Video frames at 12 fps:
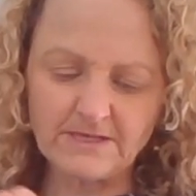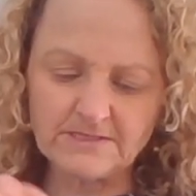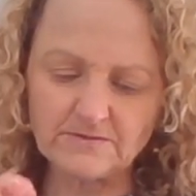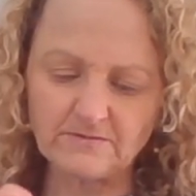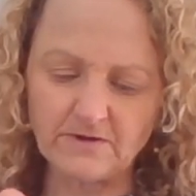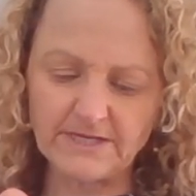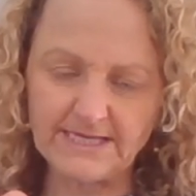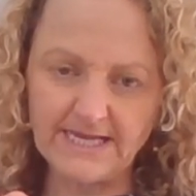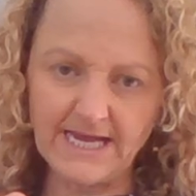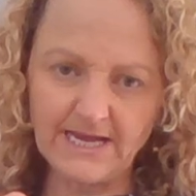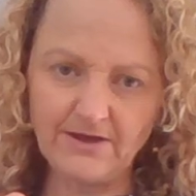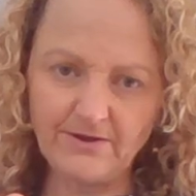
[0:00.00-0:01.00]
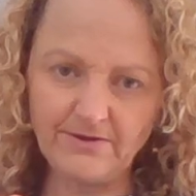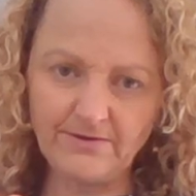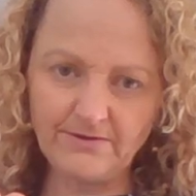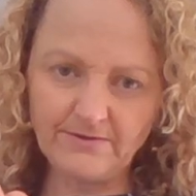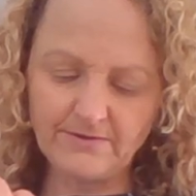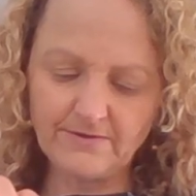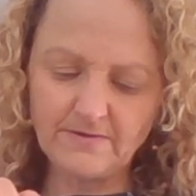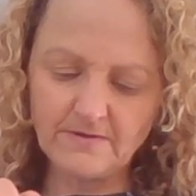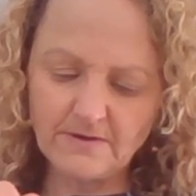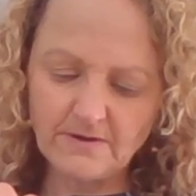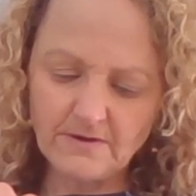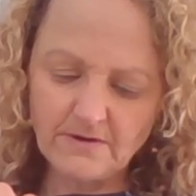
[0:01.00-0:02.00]
So we've got yellow,
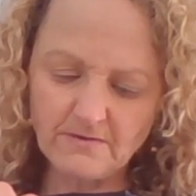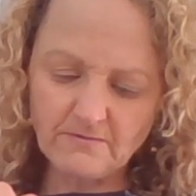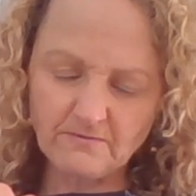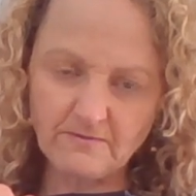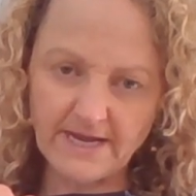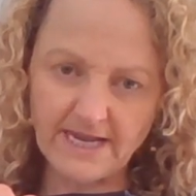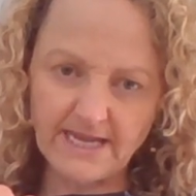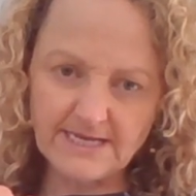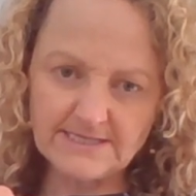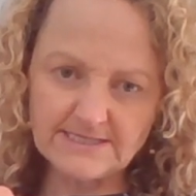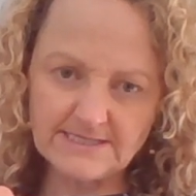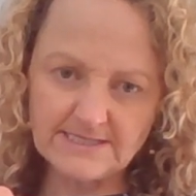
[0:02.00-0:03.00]
red,